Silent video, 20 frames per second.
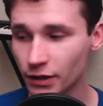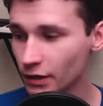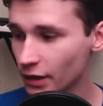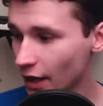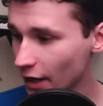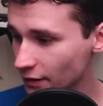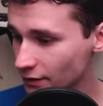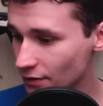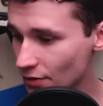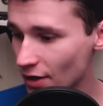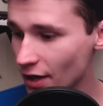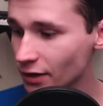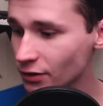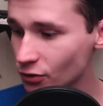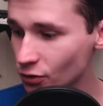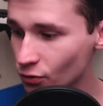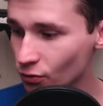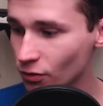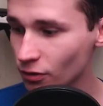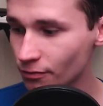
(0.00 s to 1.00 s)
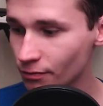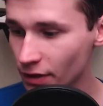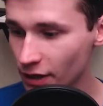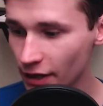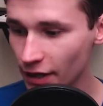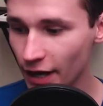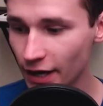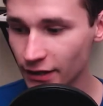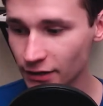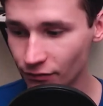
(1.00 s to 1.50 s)
and then you will be
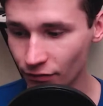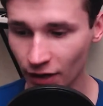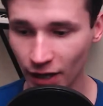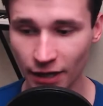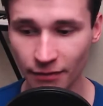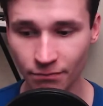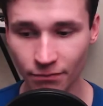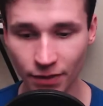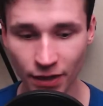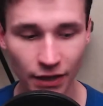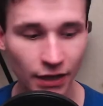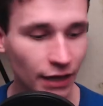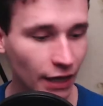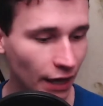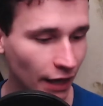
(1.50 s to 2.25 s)
kind of happy